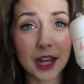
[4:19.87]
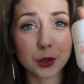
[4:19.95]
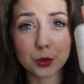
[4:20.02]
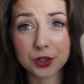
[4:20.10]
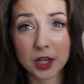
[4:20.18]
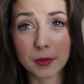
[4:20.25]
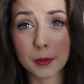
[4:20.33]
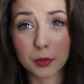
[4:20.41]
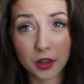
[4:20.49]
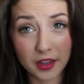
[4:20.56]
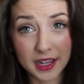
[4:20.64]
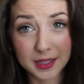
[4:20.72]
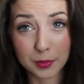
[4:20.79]
and also my
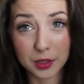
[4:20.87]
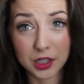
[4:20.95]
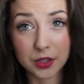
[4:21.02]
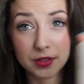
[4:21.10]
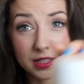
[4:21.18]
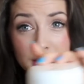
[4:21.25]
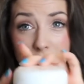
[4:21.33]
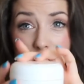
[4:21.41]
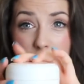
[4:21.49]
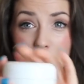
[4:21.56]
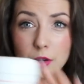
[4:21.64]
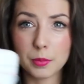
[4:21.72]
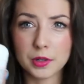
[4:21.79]
brother has been using this
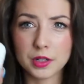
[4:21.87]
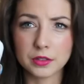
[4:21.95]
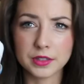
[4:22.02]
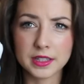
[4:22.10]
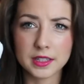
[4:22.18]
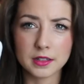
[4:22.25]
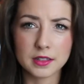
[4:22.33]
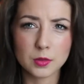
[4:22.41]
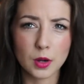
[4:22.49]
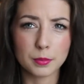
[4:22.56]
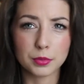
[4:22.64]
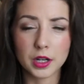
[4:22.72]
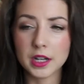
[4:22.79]
too. I'll put it on this side, it's
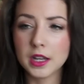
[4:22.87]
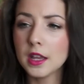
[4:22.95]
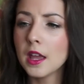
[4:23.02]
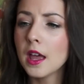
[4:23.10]
quite bright.